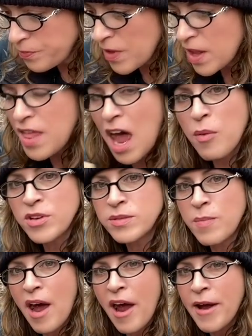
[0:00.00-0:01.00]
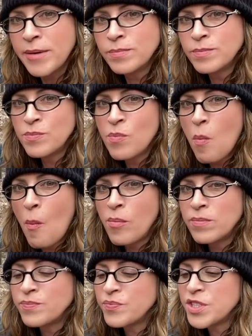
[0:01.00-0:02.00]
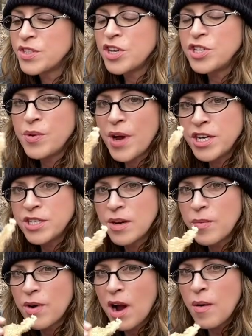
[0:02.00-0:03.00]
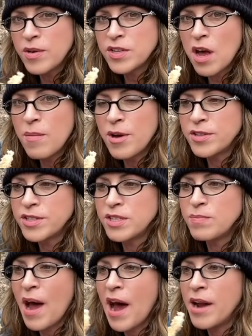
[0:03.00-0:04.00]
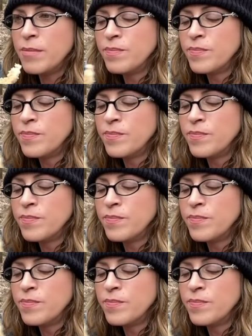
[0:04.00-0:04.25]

That was my situation where I was almost as bad